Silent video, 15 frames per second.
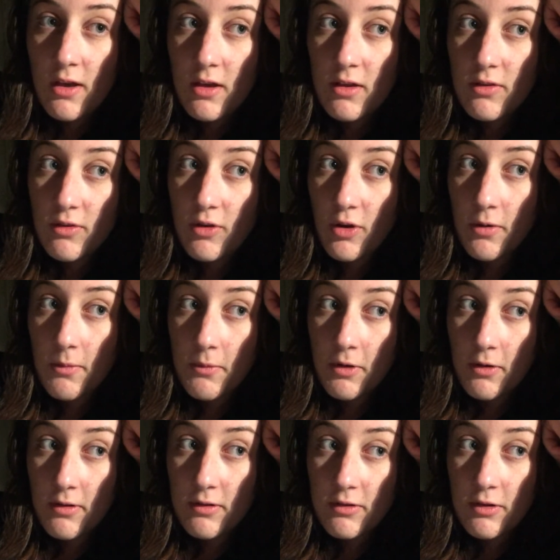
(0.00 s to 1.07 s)
So I'm
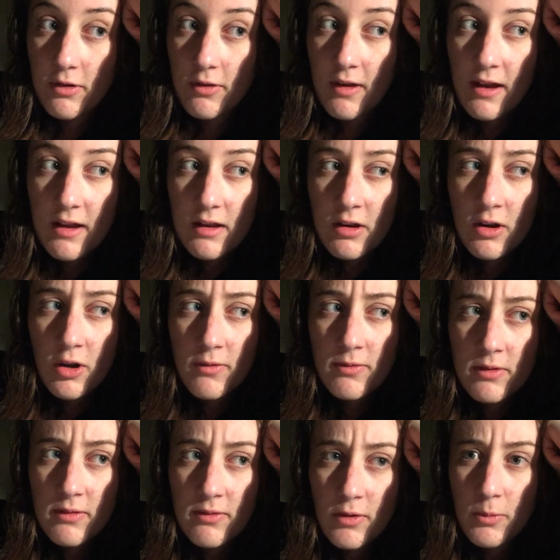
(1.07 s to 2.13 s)
going to do that and
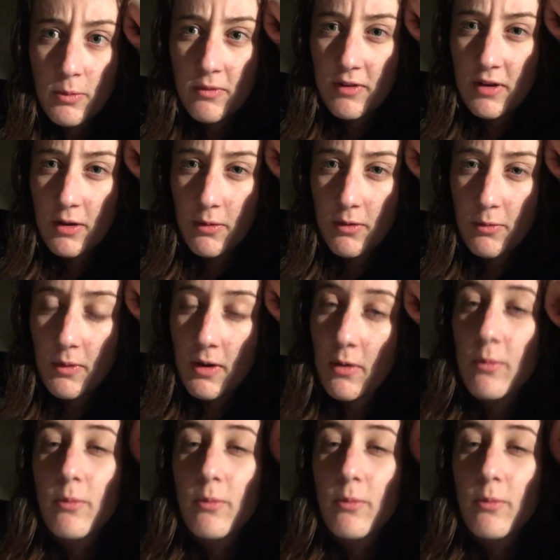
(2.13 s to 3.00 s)
hopefully film a video as well.